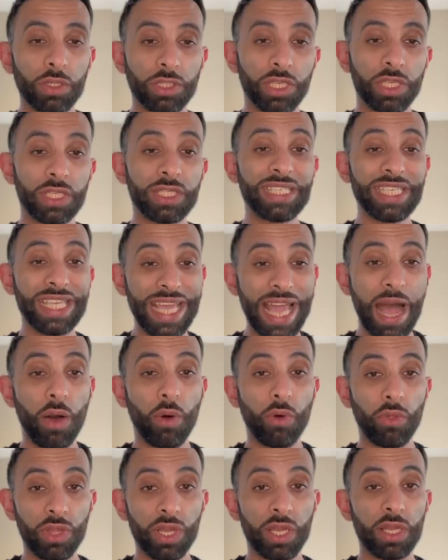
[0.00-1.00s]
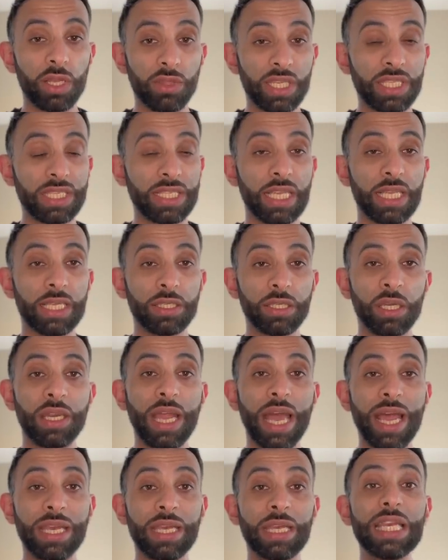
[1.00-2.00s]
to see out the, the
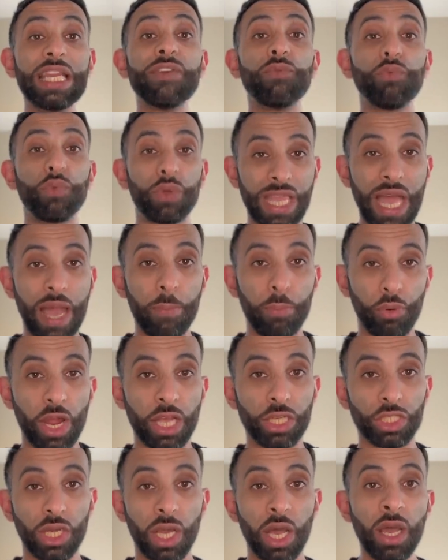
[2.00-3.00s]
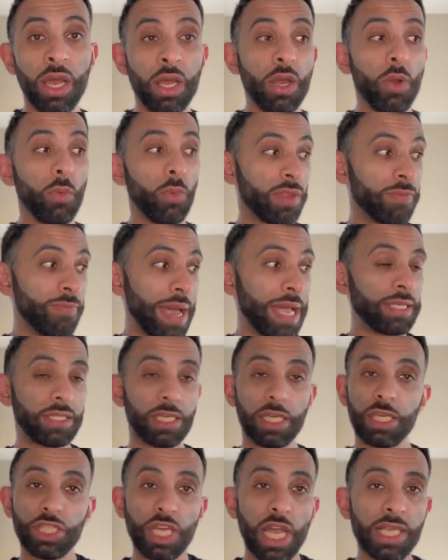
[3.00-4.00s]
season and live with that pressure with Man
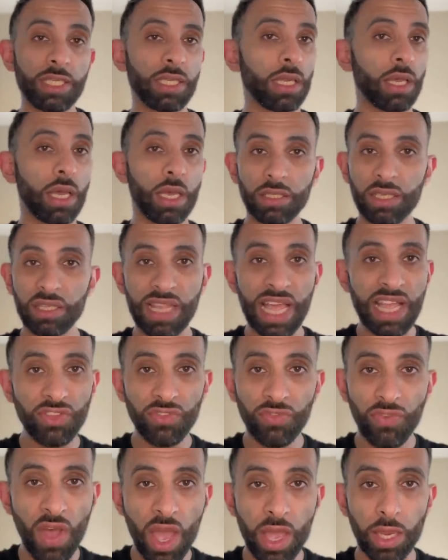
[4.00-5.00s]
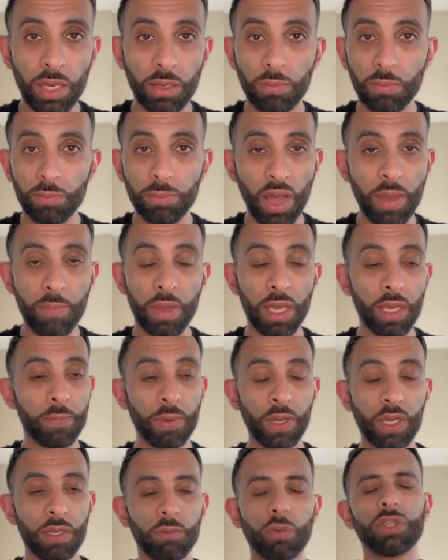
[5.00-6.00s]
City chasing us. And that's fine by me.
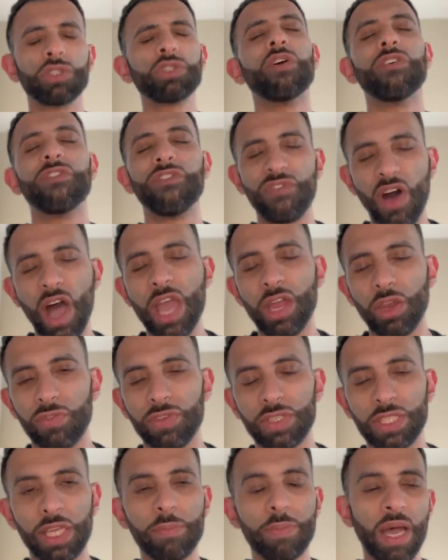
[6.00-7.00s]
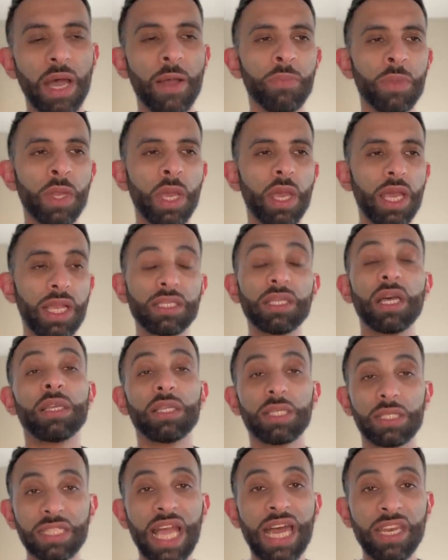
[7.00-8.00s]
Well, it's not fine, obviously, but it's
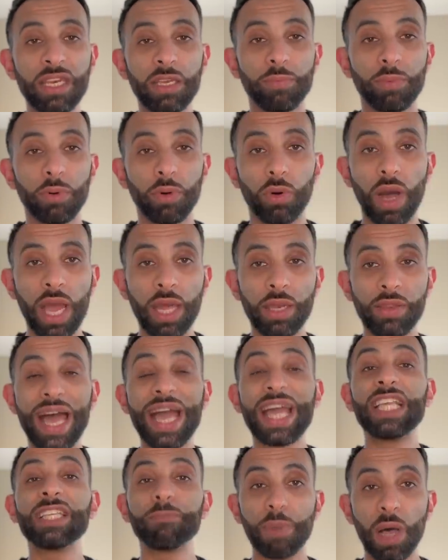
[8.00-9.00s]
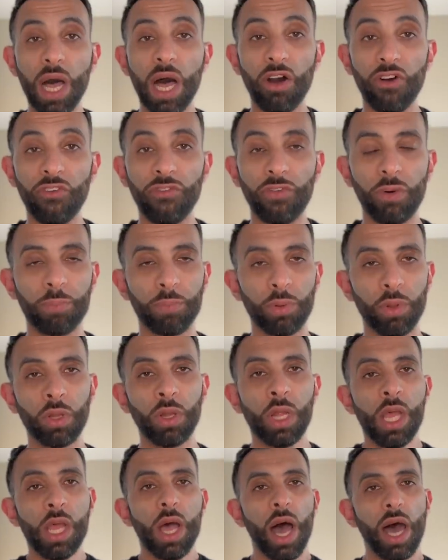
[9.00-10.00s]
understandable. And that is part of
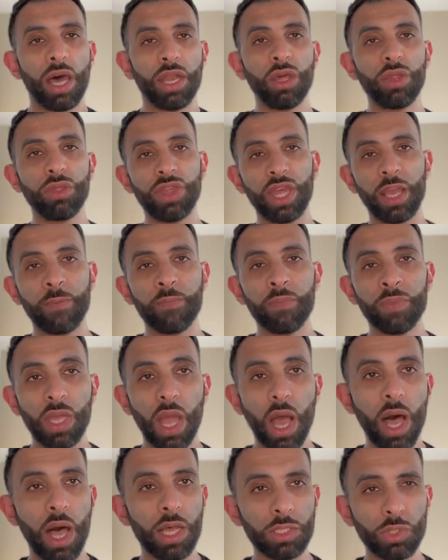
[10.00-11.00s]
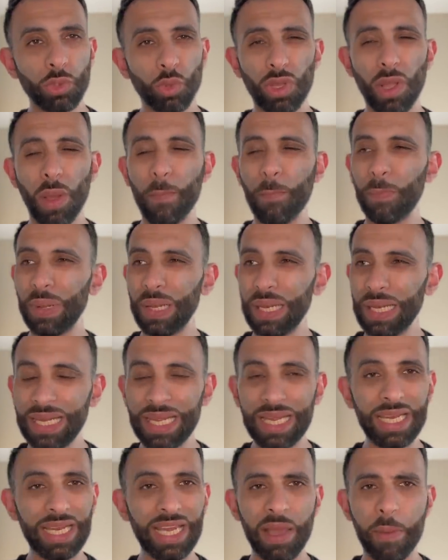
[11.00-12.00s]
football. I don't think Arsenal
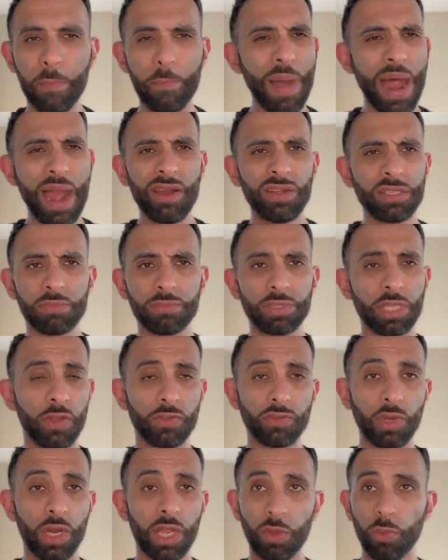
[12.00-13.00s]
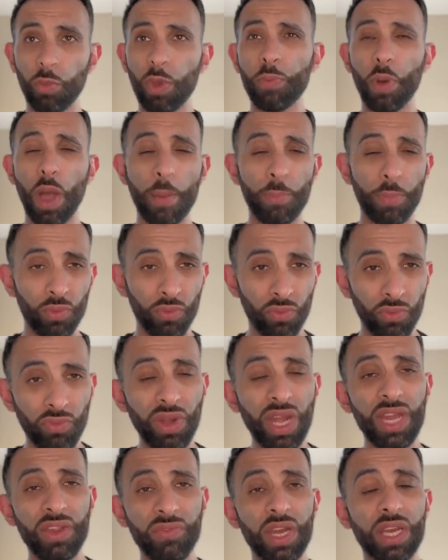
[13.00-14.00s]
completely embarrassed themselves or anything. We put up a
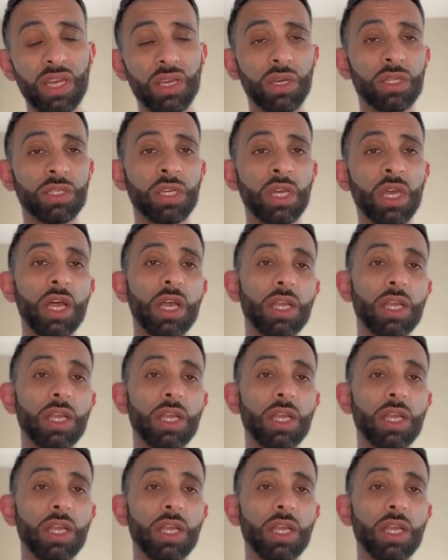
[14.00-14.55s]
really, really good